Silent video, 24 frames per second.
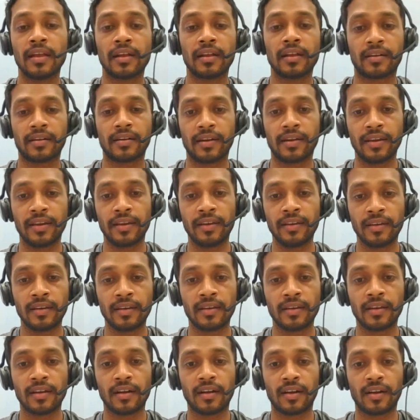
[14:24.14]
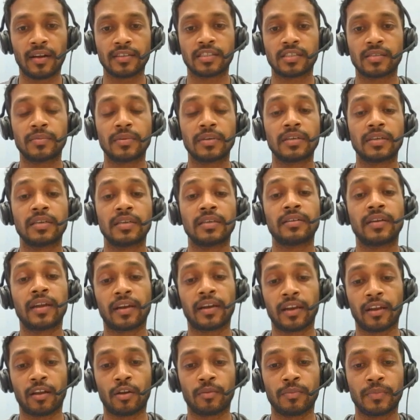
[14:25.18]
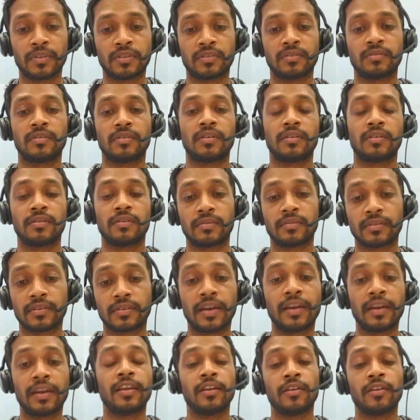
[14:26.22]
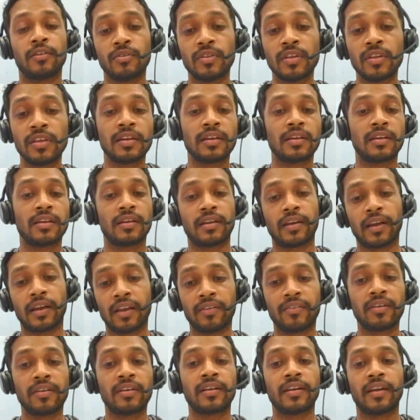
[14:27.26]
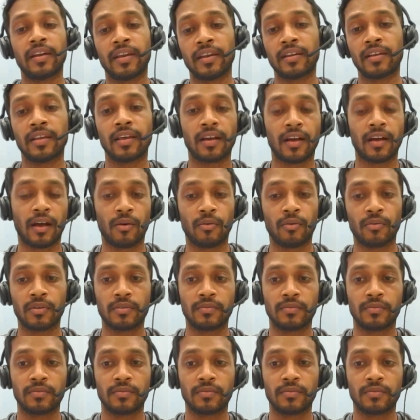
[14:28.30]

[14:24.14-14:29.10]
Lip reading: credit customer contract account, means credit into the relevant credit account,